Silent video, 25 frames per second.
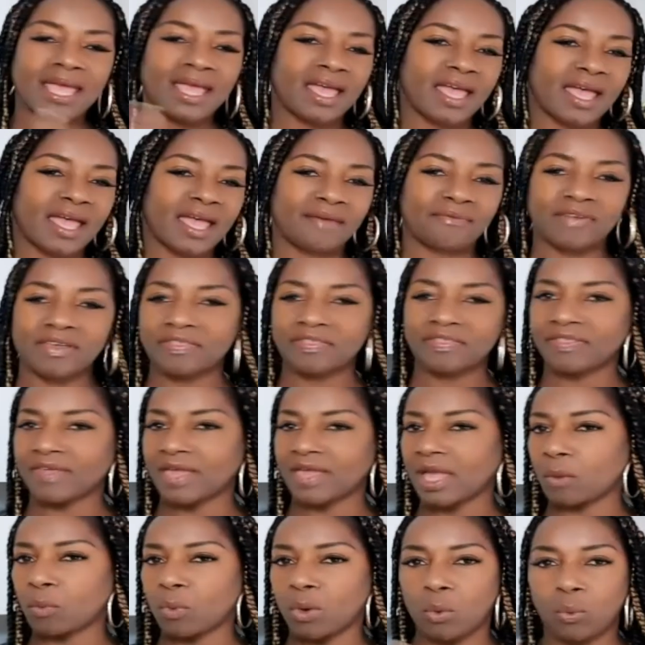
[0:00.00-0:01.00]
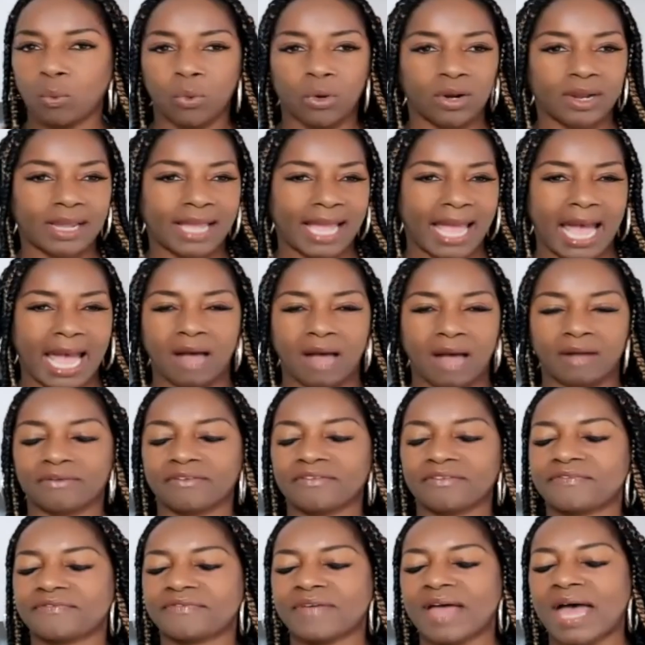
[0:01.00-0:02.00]
everything will work out
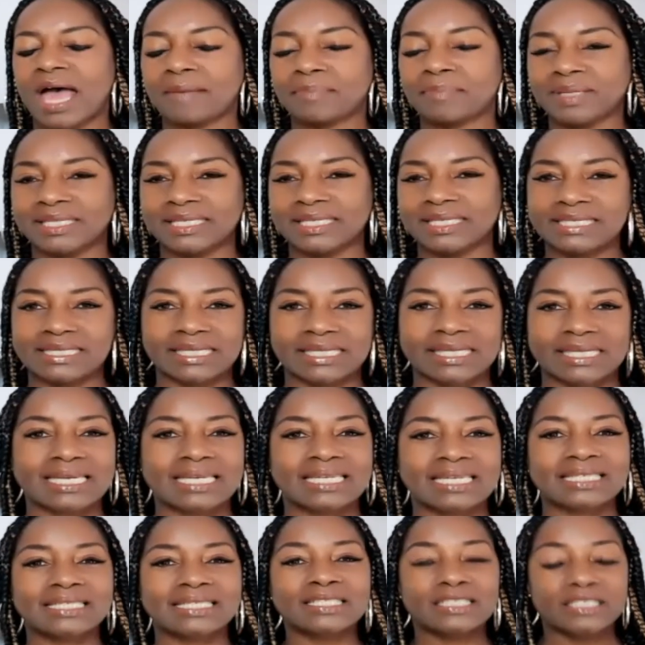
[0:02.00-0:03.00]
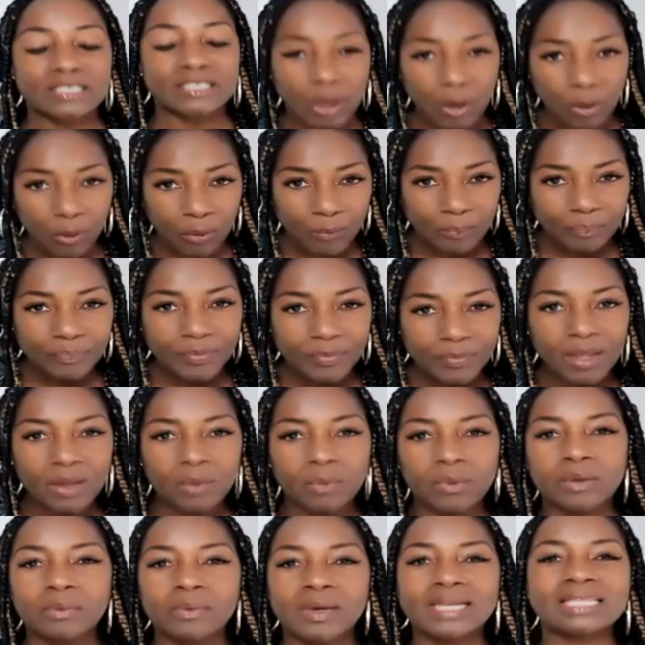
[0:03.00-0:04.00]
fabulously. So
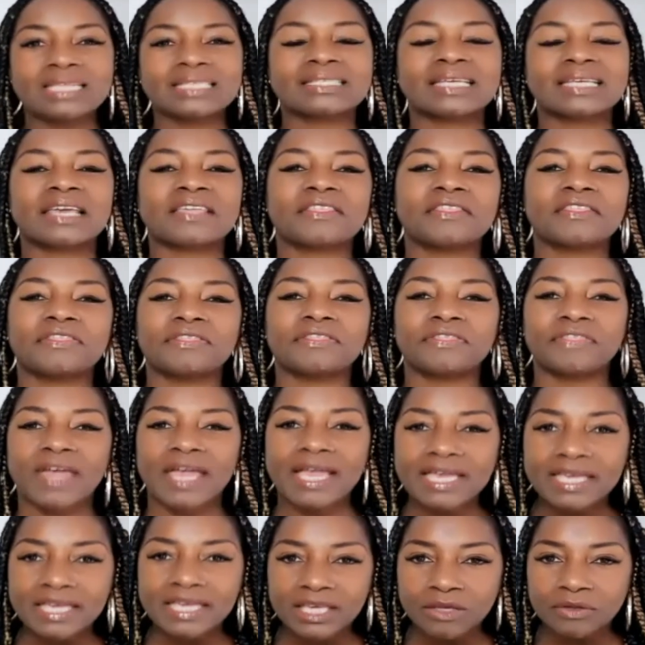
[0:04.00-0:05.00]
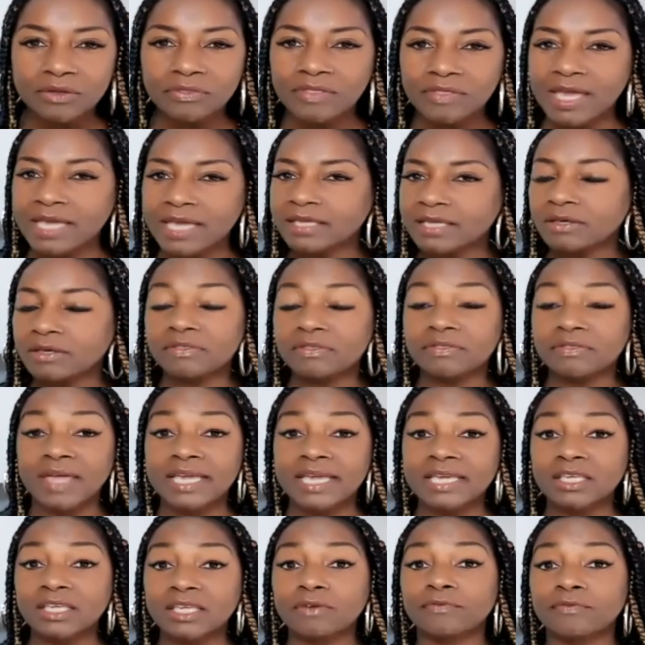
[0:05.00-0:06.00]
we want to say thank you, thank you,
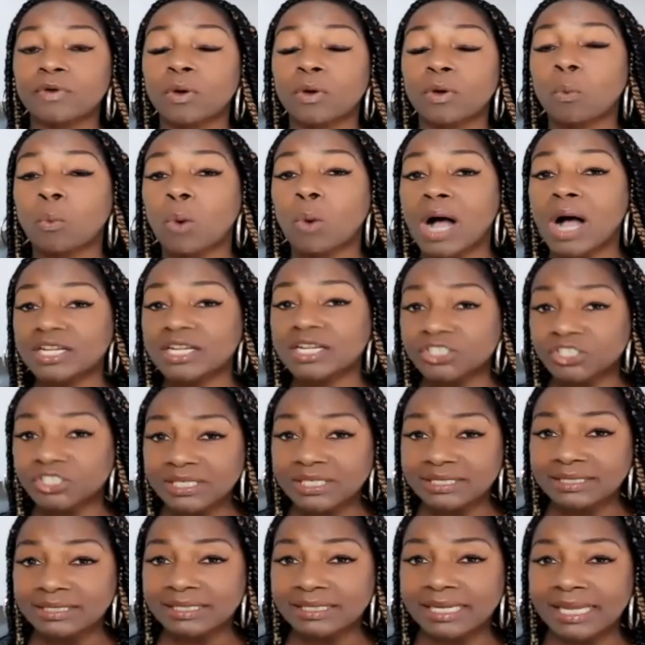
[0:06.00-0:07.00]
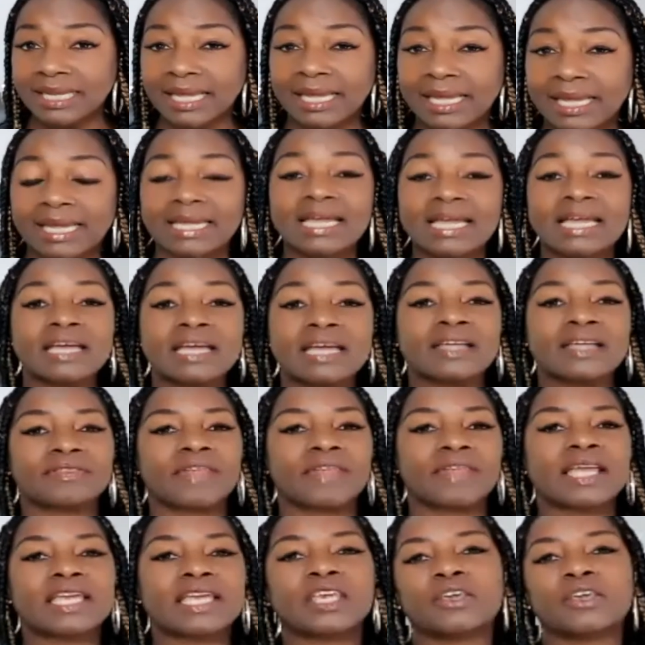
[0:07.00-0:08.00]
thank you for watching today.
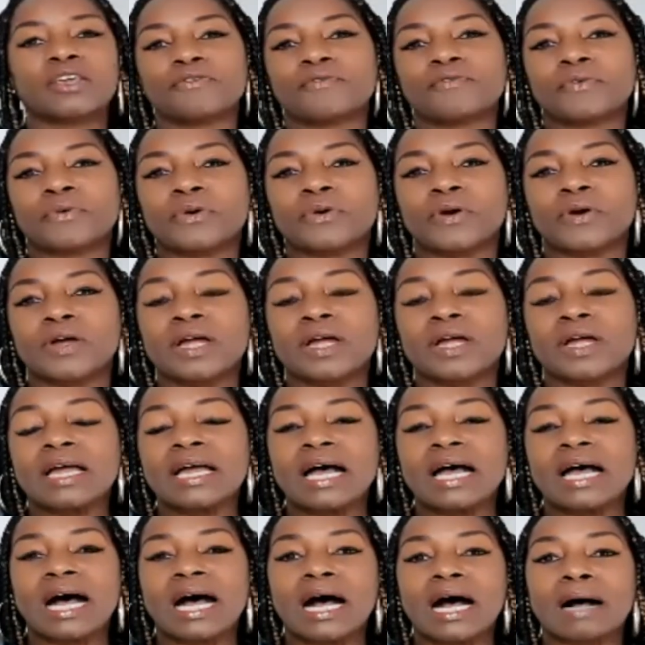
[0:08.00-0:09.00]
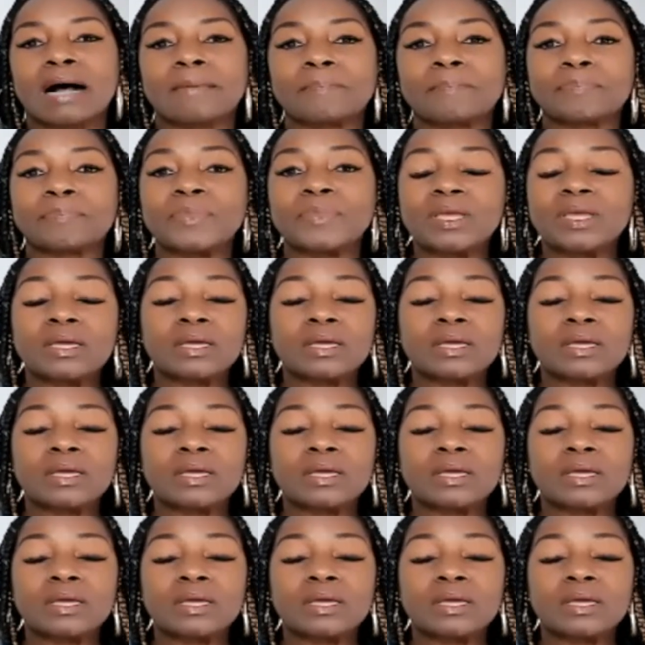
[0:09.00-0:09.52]
Thank you for um,